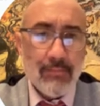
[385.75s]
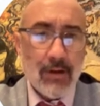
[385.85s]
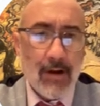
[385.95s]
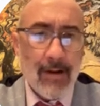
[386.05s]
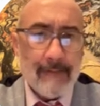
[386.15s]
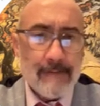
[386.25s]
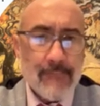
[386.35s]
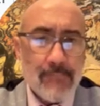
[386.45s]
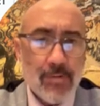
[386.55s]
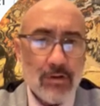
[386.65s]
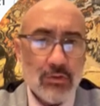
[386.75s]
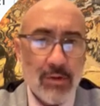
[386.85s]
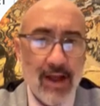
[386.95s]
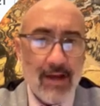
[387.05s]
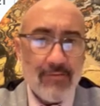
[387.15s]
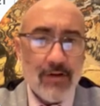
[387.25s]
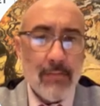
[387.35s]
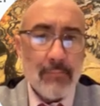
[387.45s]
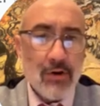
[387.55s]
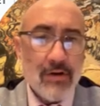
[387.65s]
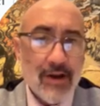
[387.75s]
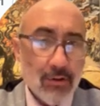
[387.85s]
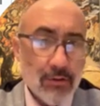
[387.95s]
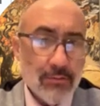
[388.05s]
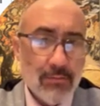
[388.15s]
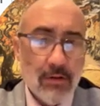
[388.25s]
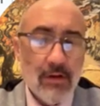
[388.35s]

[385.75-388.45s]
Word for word: All right. First, we have pernil.